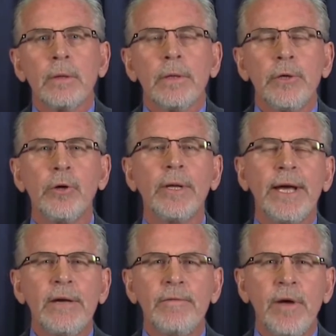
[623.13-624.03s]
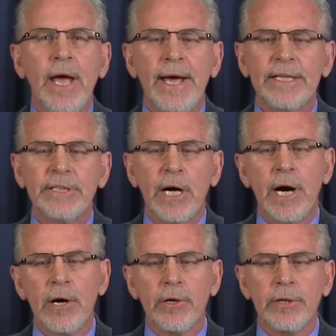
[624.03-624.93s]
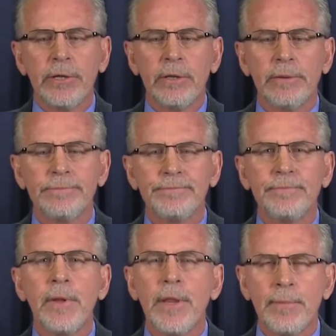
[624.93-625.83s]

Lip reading: Your life as art. The